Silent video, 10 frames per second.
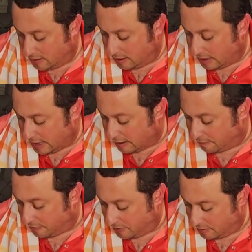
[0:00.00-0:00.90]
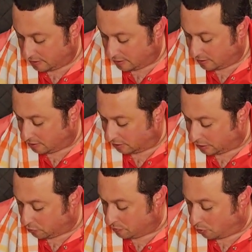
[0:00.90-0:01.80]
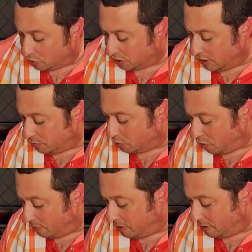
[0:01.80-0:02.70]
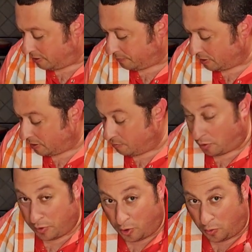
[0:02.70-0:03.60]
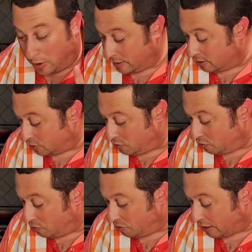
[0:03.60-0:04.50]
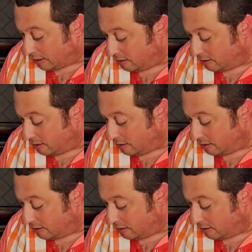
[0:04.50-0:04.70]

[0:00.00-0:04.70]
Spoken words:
have the liquid mostly absorbed, but we don't want this too thick.